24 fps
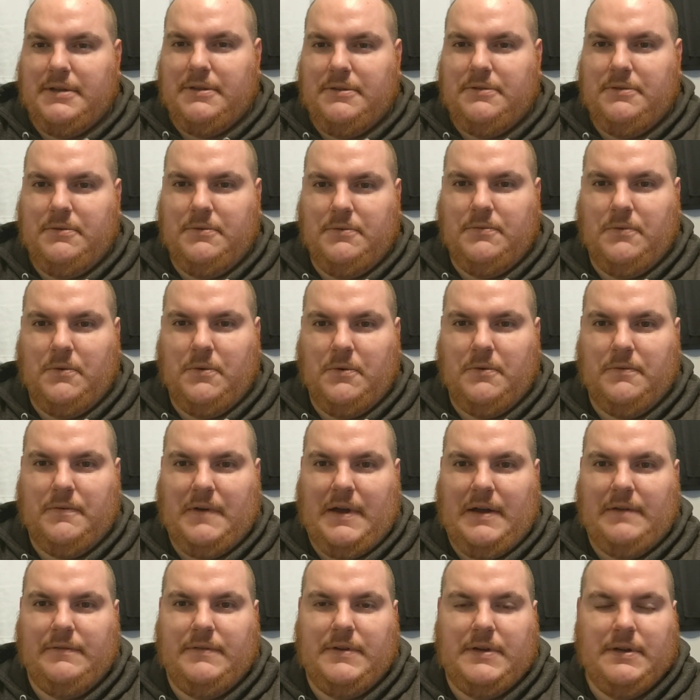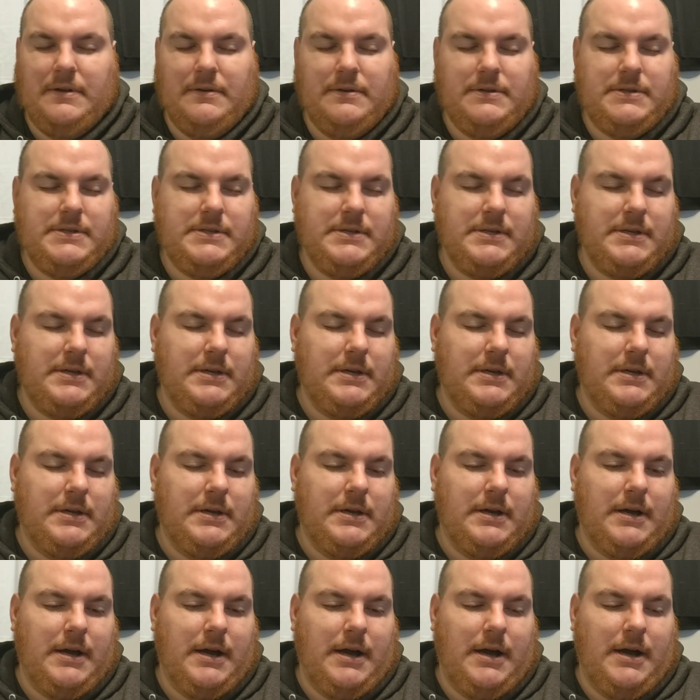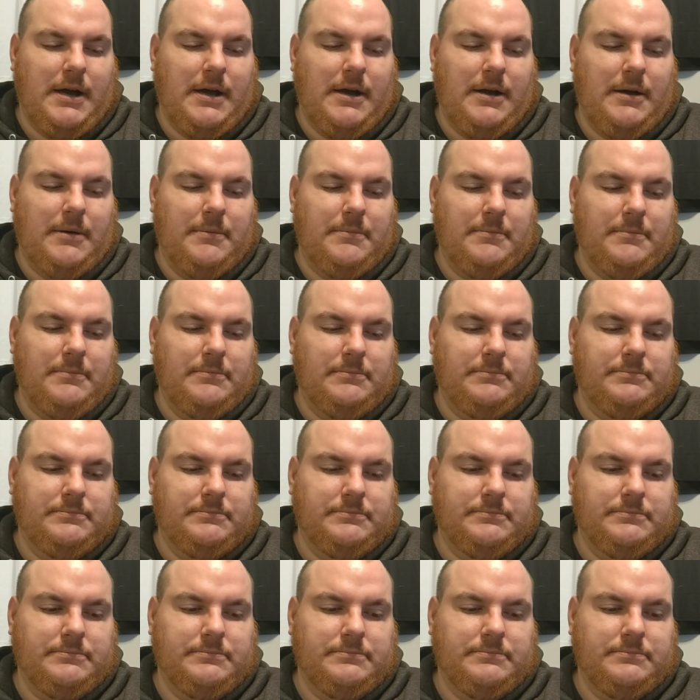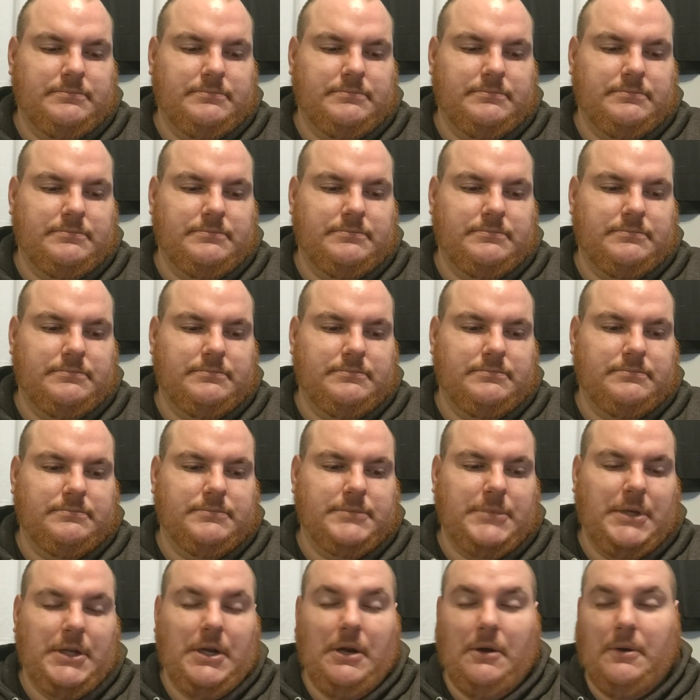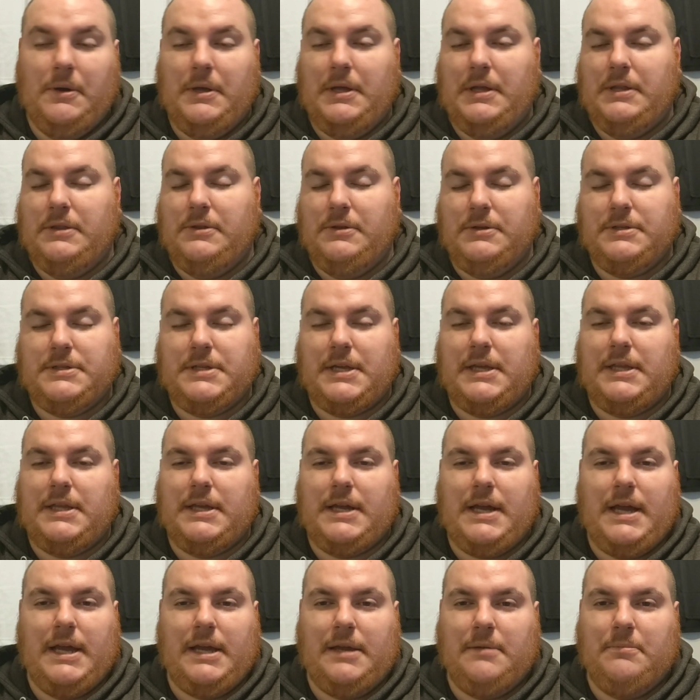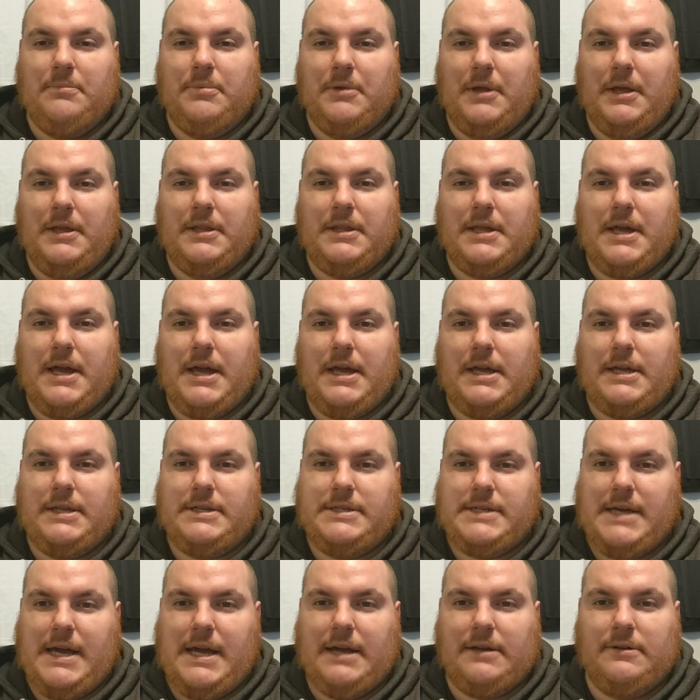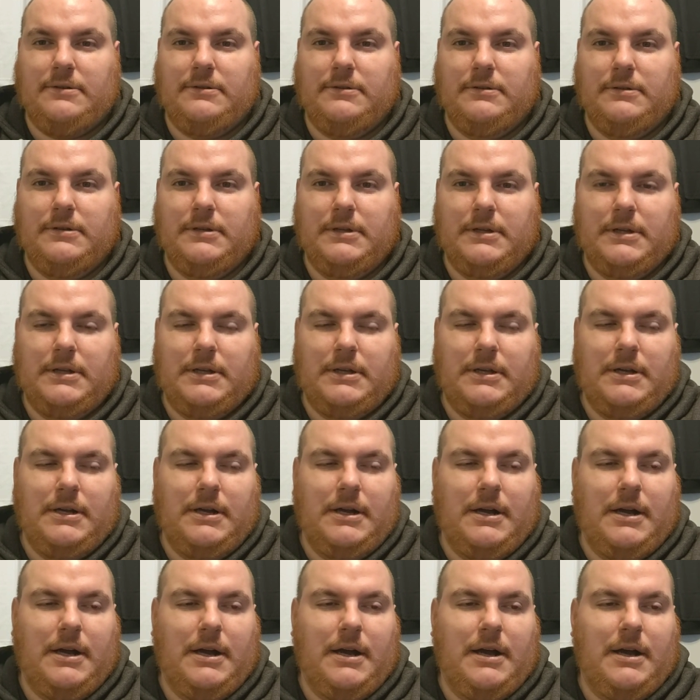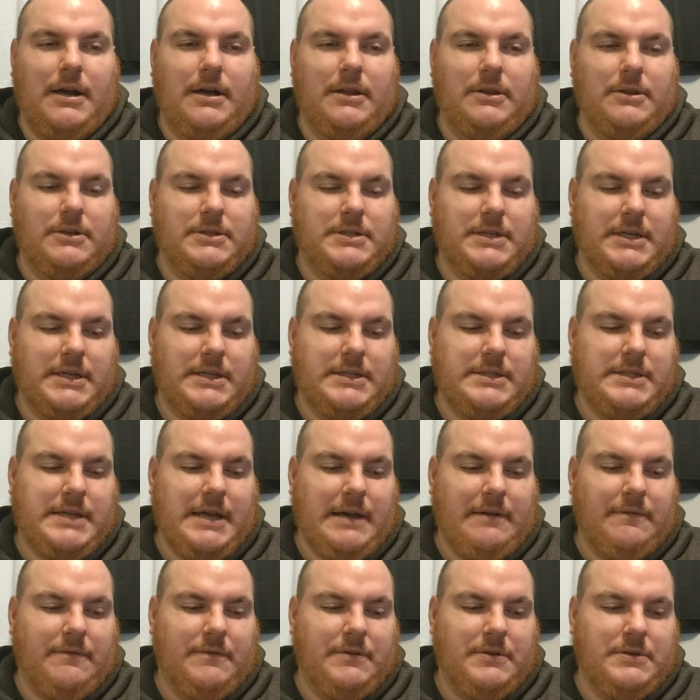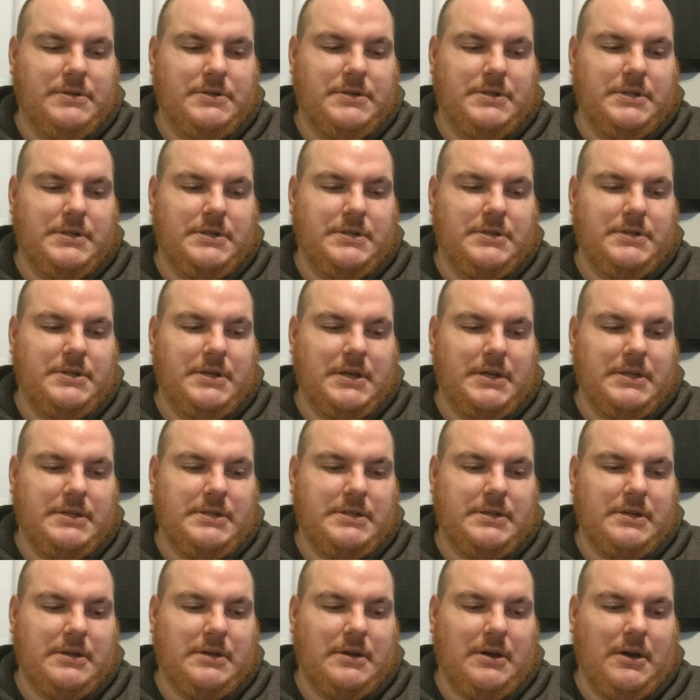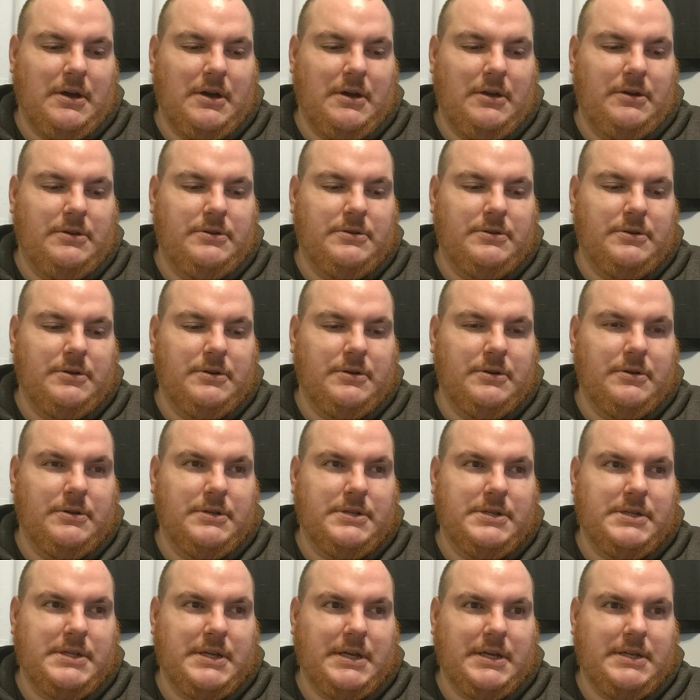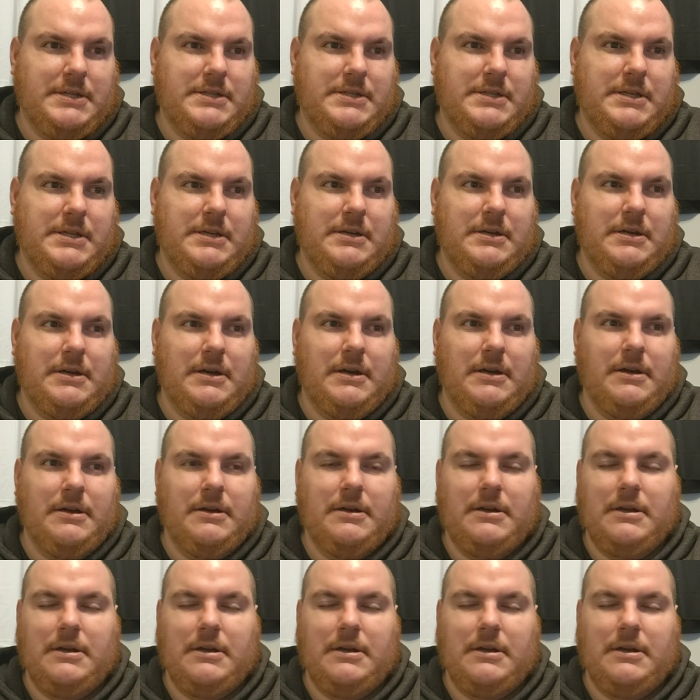through 4 or 5 years. You know, it looks like the guy can play, the guy can tackle. Looks like he's averaging just under 60